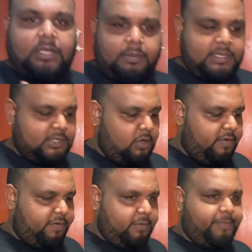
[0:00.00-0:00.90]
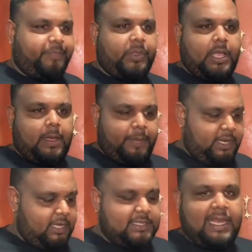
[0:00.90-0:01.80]
top of the stove and put
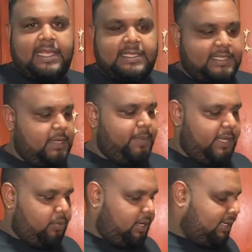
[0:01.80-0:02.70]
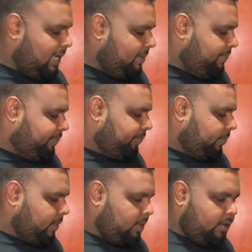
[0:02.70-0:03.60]
it in slices in the plate one time,
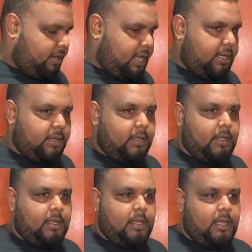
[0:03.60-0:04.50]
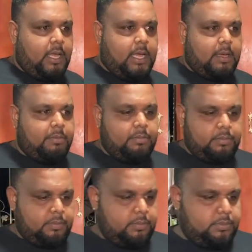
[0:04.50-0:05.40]
right? Um,
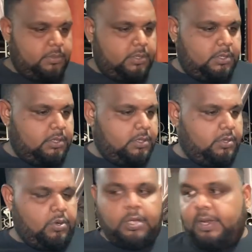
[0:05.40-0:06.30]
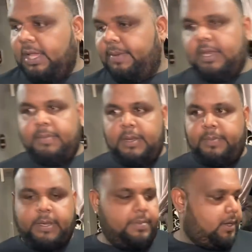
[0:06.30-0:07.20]
we want to give it a bit
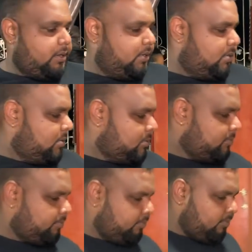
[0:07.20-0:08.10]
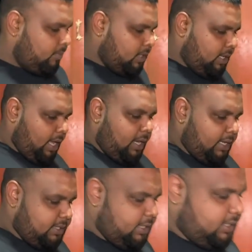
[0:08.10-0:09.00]
big block. Yeah,
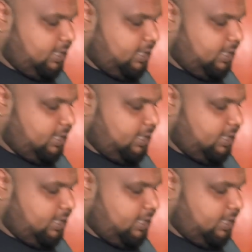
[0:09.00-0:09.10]
that's it, it's